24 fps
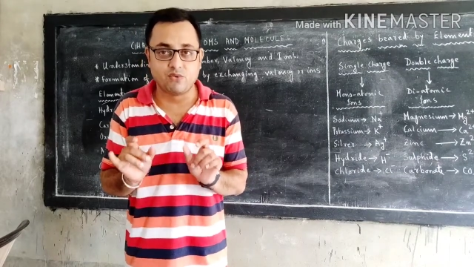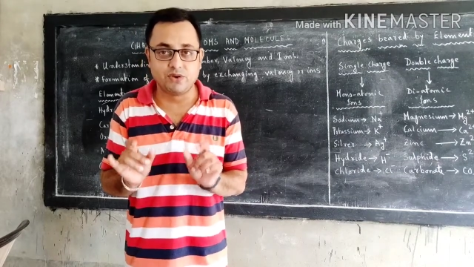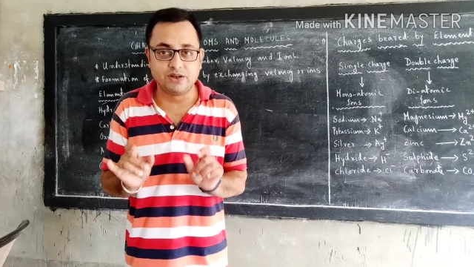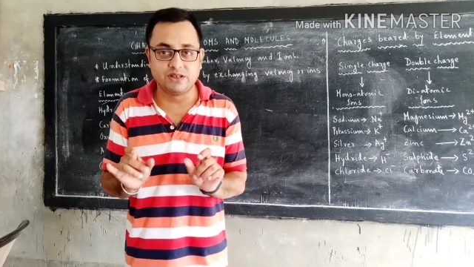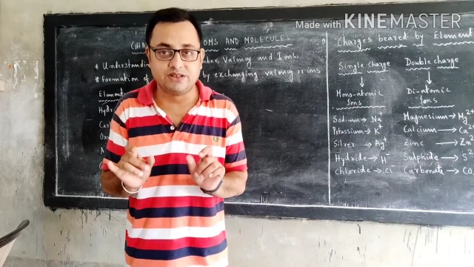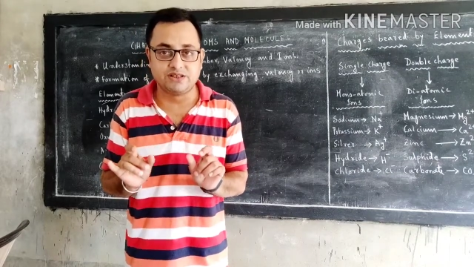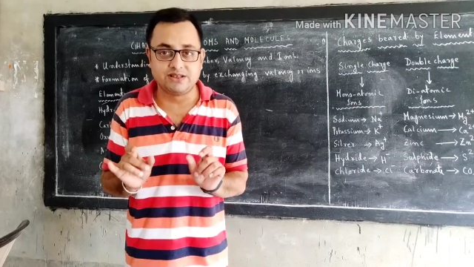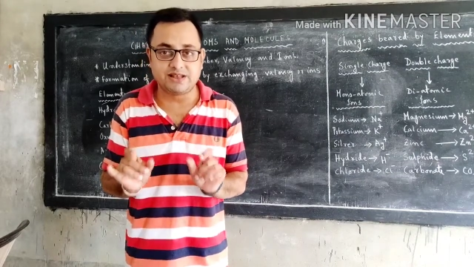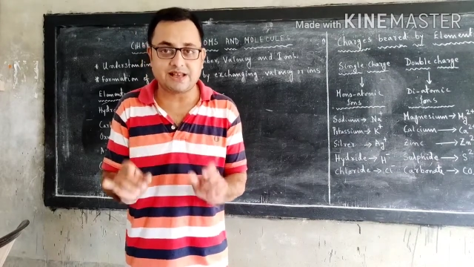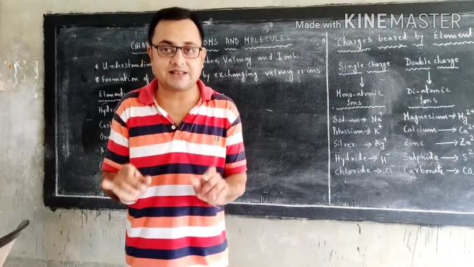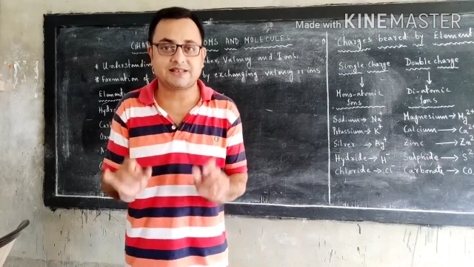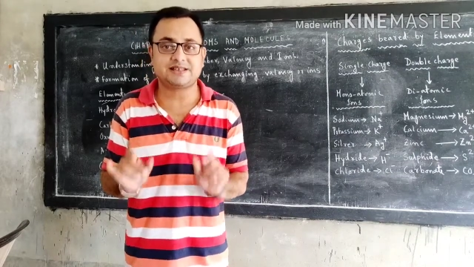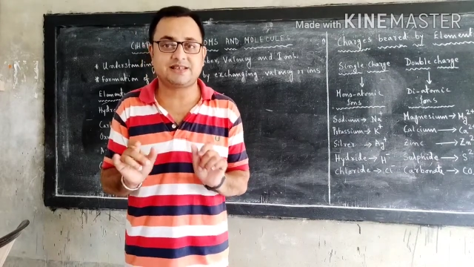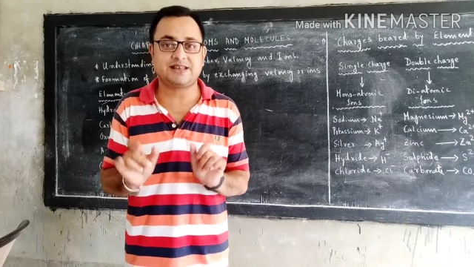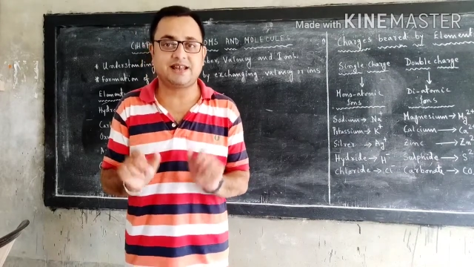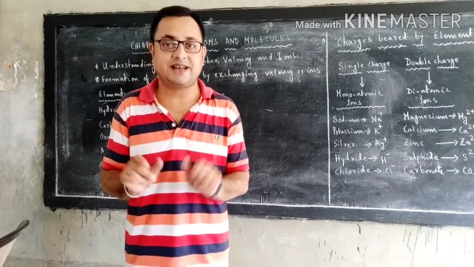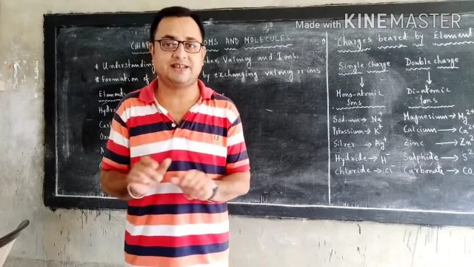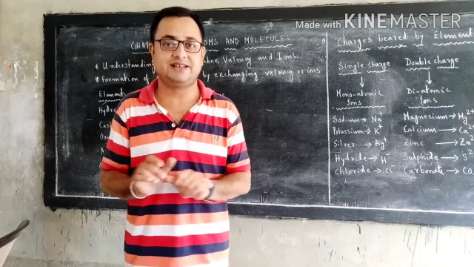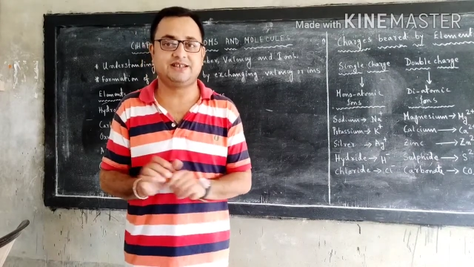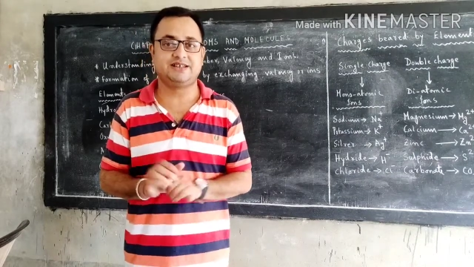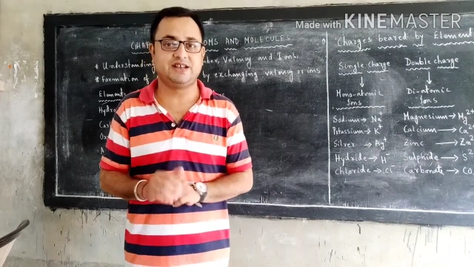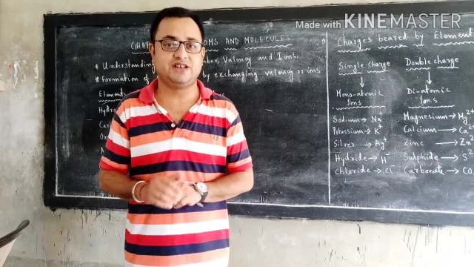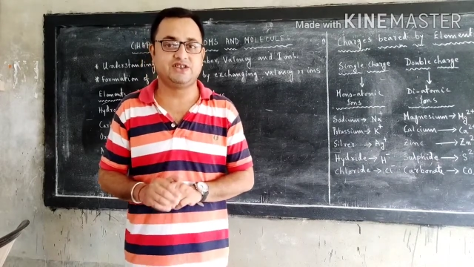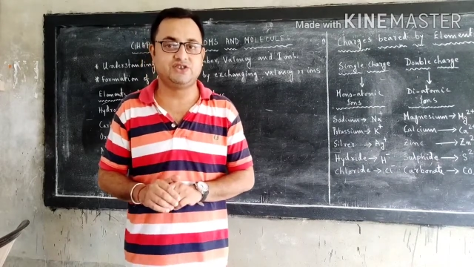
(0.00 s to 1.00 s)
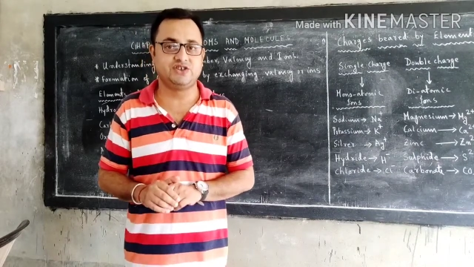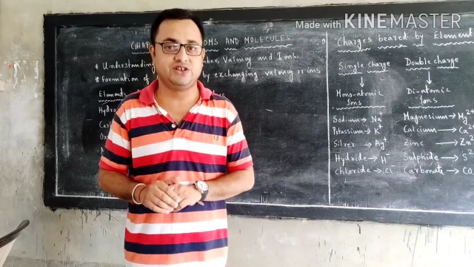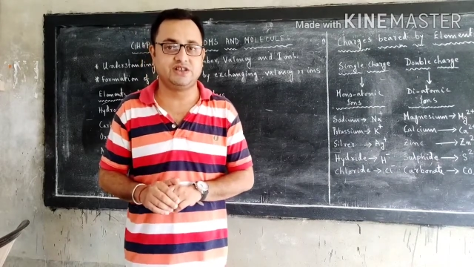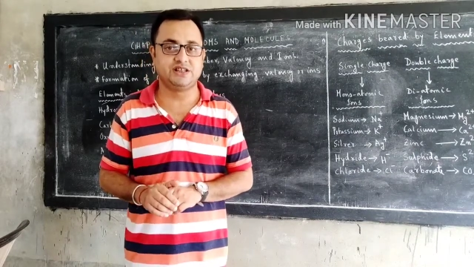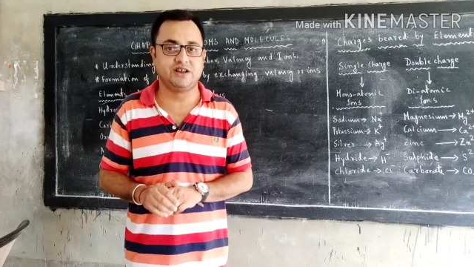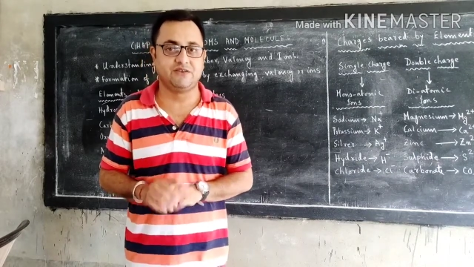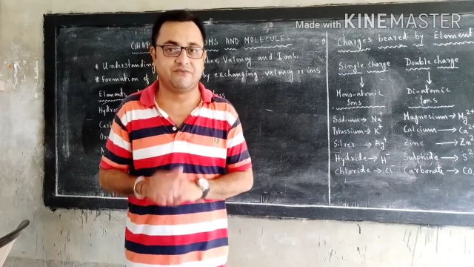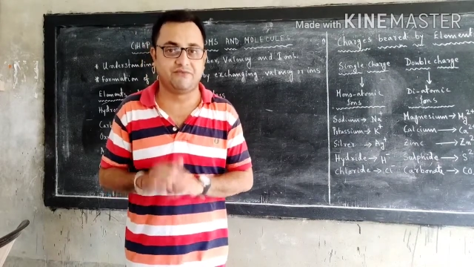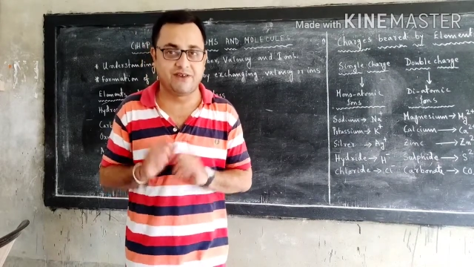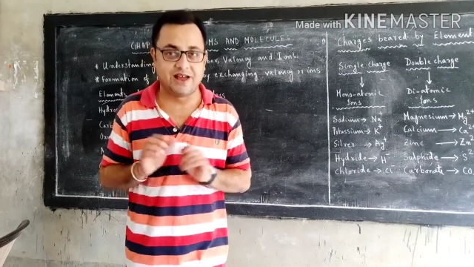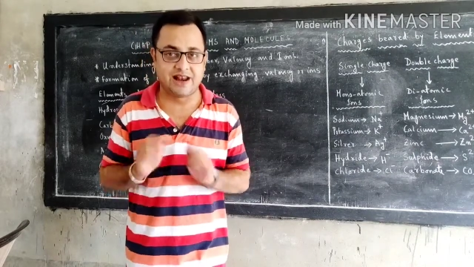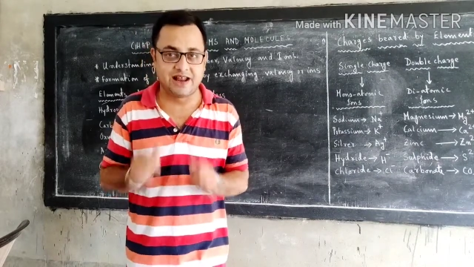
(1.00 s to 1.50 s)
with just exchanging
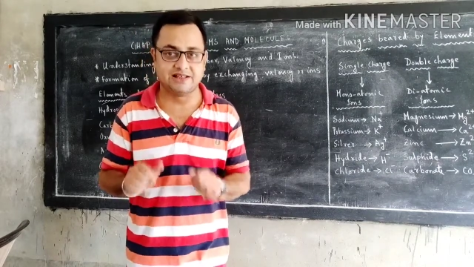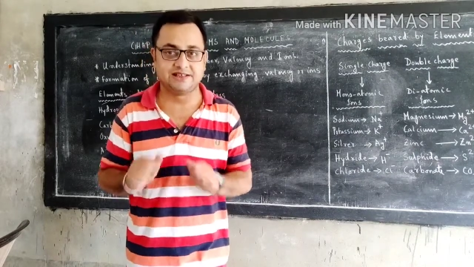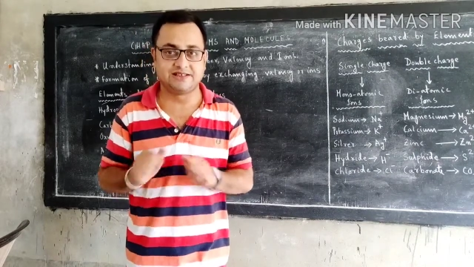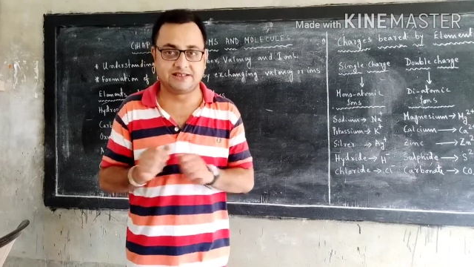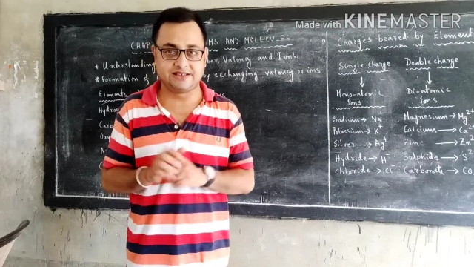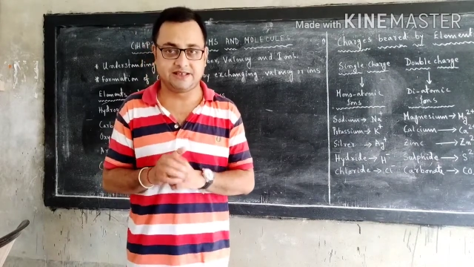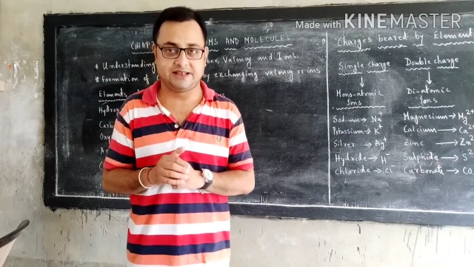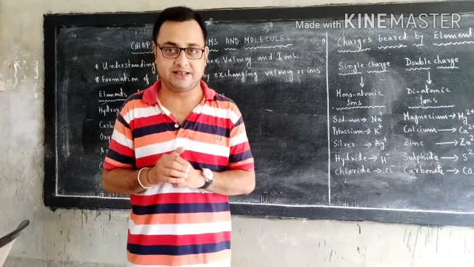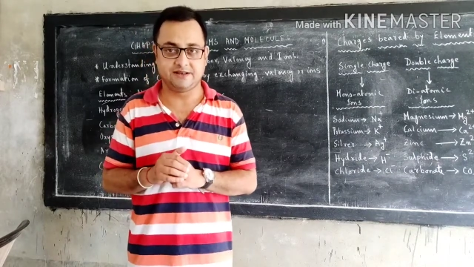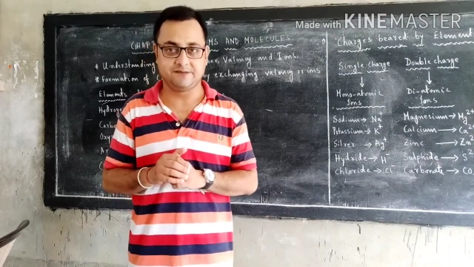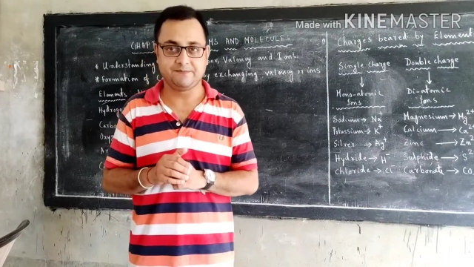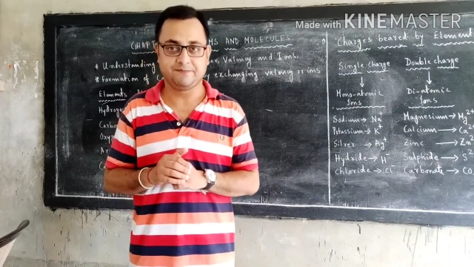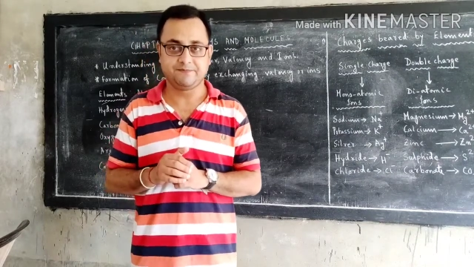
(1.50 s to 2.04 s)
the valency.